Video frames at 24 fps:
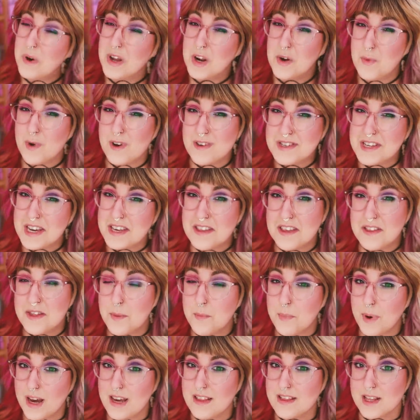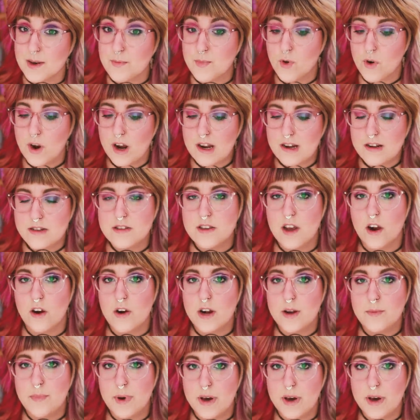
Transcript: But I will say that the Bite lip crayons are a